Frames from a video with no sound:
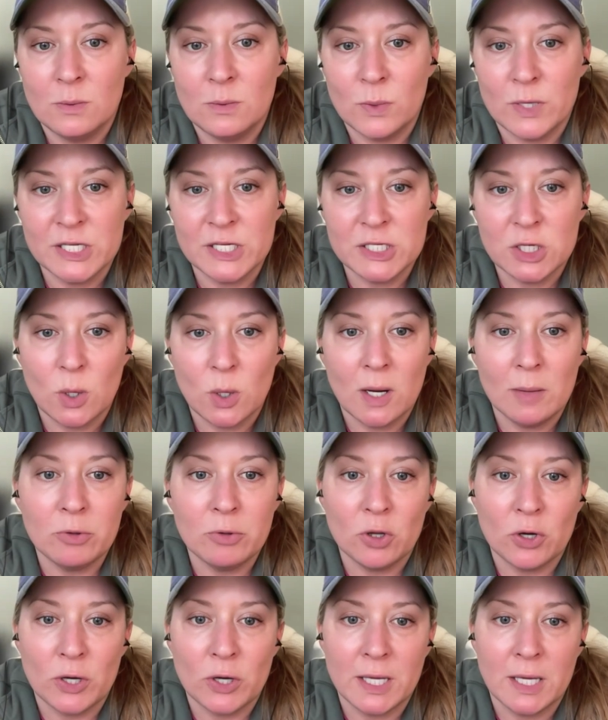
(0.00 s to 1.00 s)
We show up
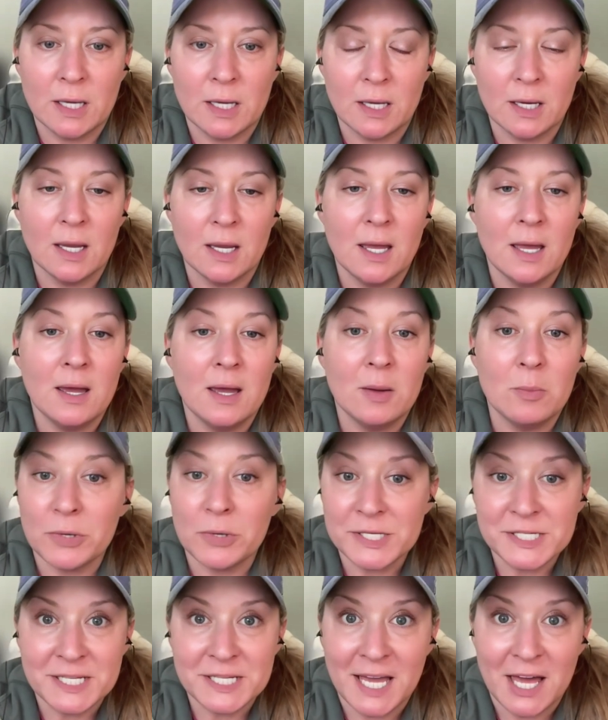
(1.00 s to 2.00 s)
looking
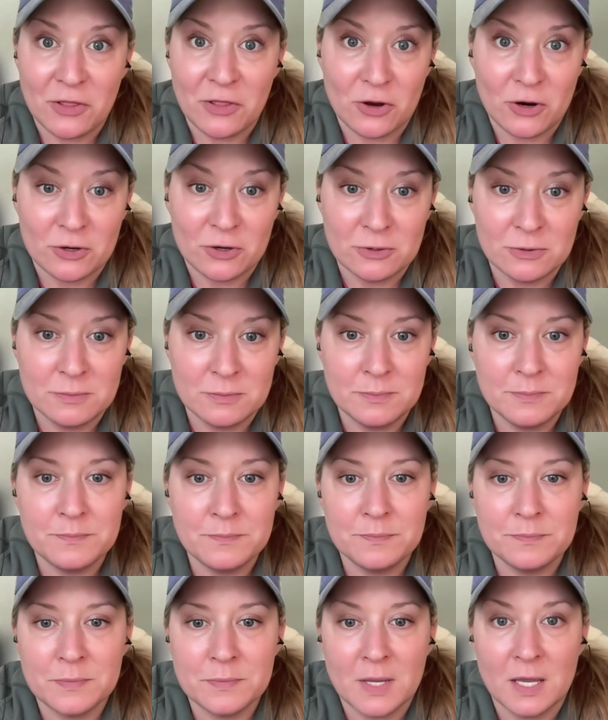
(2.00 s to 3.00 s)
put together,
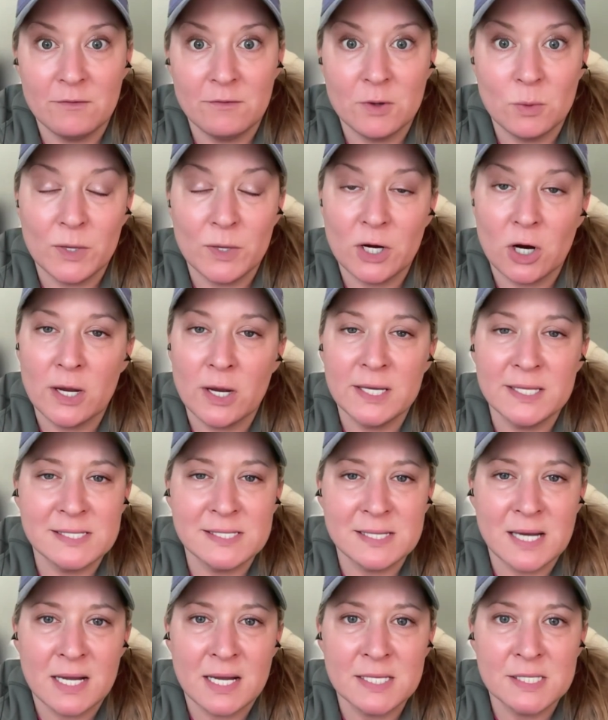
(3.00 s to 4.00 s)
even when our
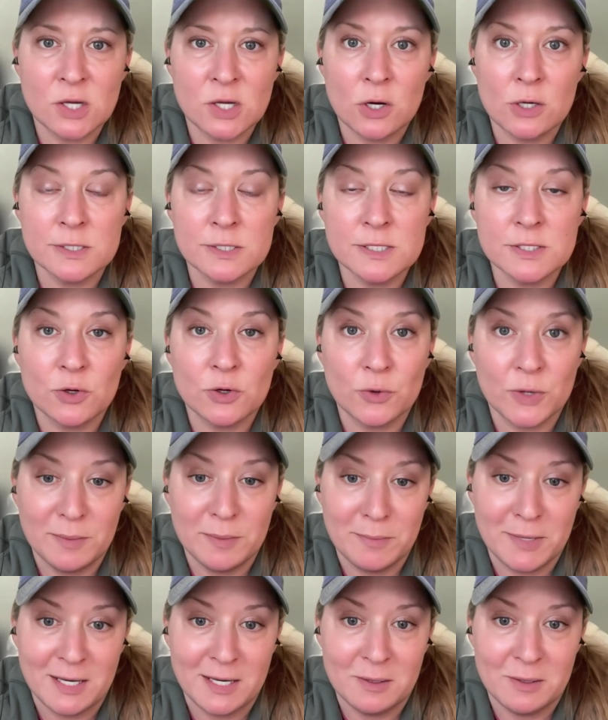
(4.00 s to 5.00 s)
insides are
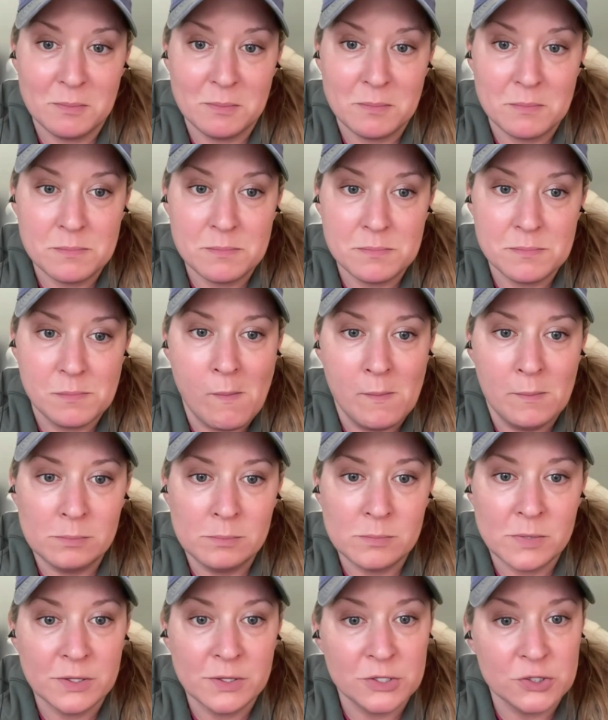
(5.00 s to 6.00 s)
screaming.
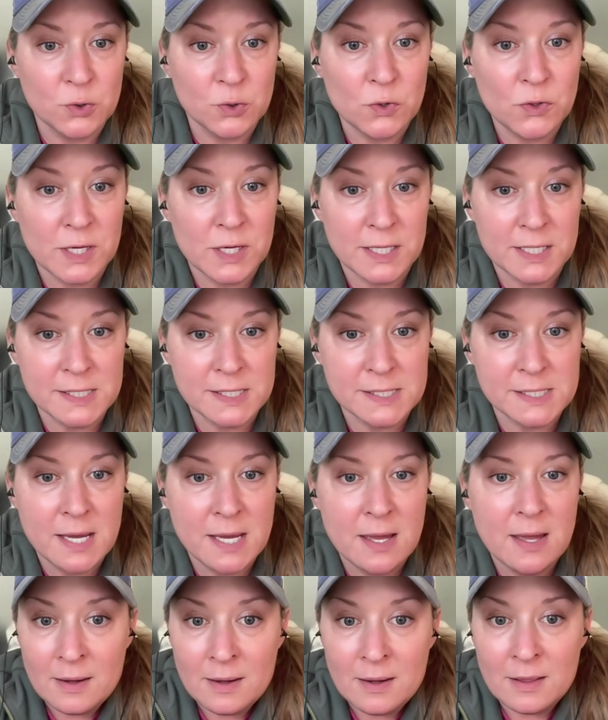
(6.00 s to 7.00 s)
But the truth is,
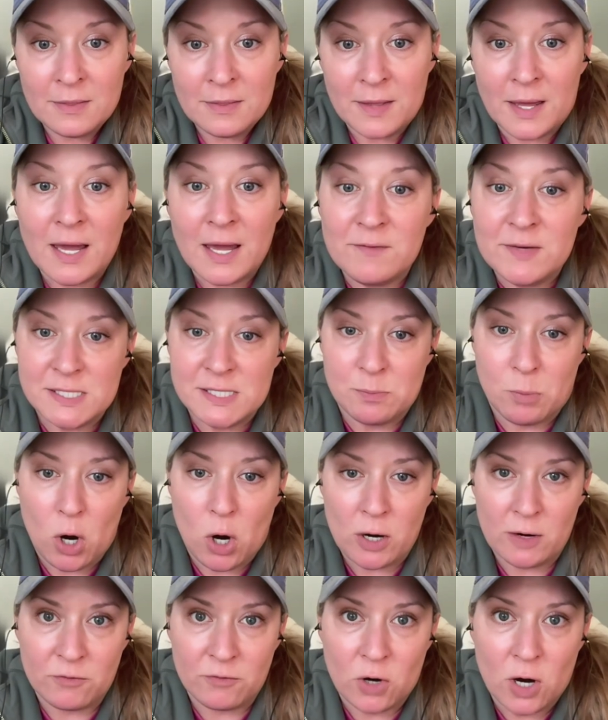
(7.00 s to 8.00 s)
the heaviest
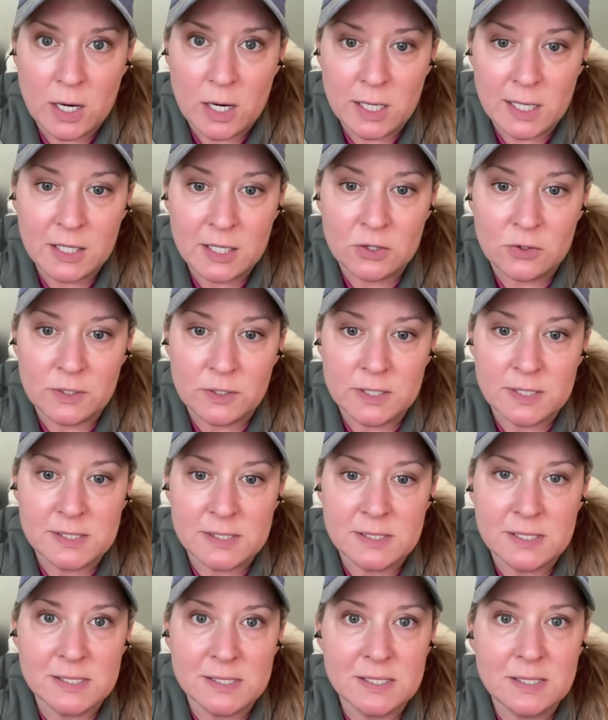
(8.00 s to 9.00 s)
part of chronic
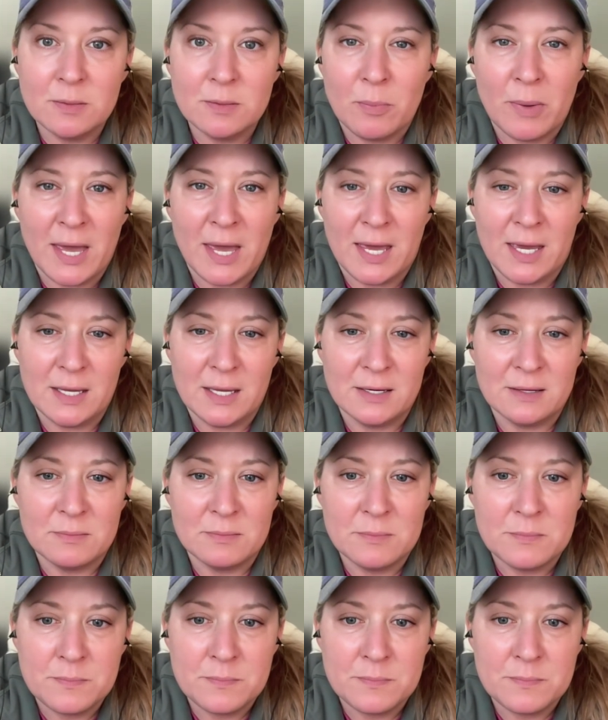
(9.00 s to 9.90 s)
illness isn't the pain.